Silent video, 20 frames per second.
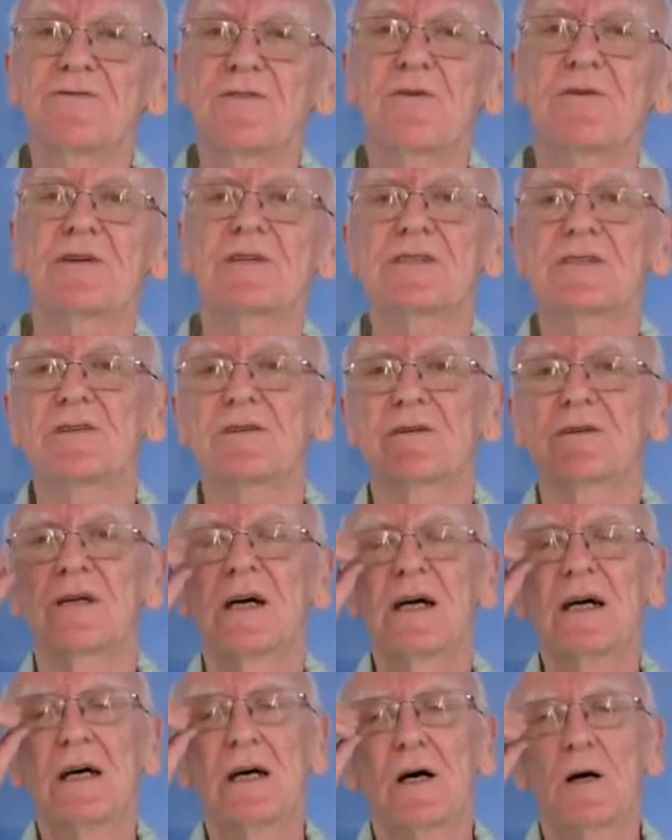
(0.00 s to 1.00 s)
forest to
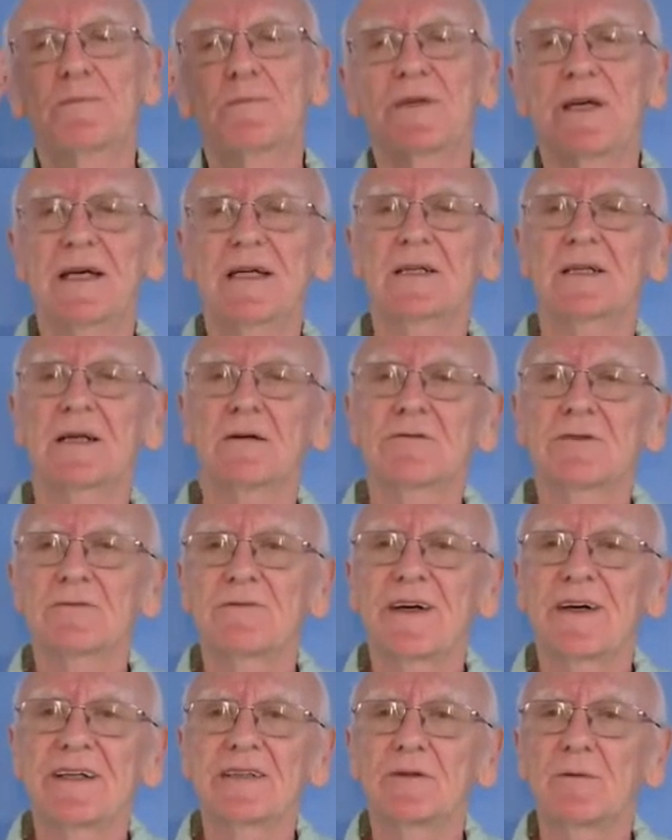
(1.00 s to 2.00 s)
obtain
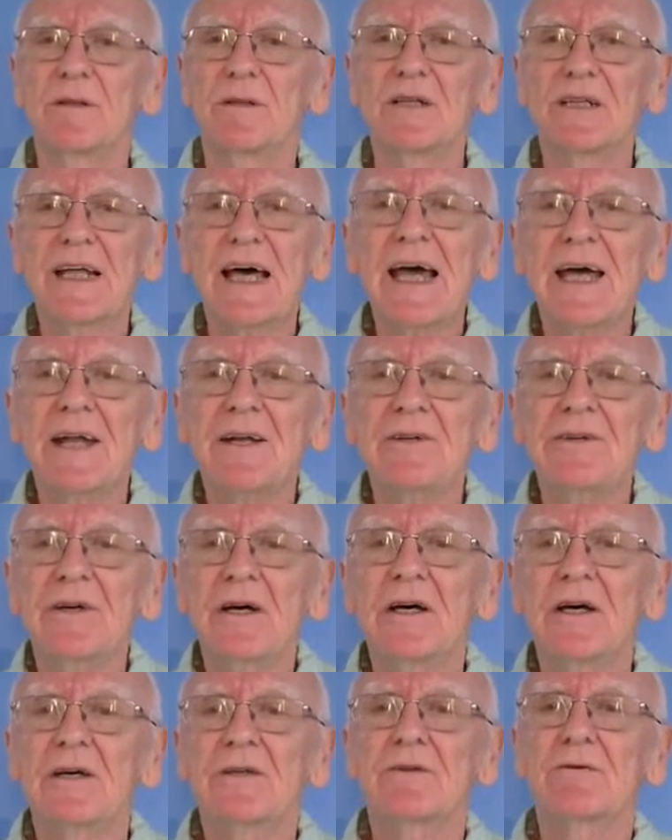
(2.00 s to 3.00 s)
cultivatable land.